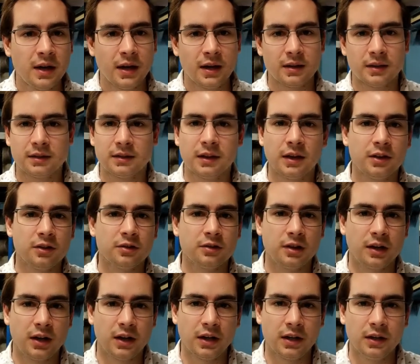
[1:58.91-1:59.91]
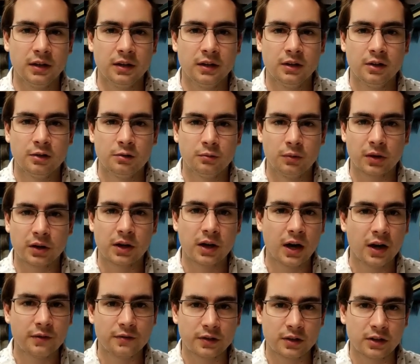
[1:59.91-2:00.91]
and then later on
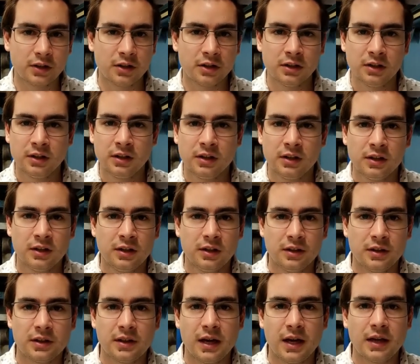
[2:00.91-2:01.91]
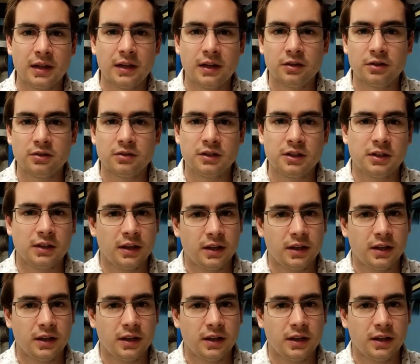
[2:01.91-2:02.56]
recover that energy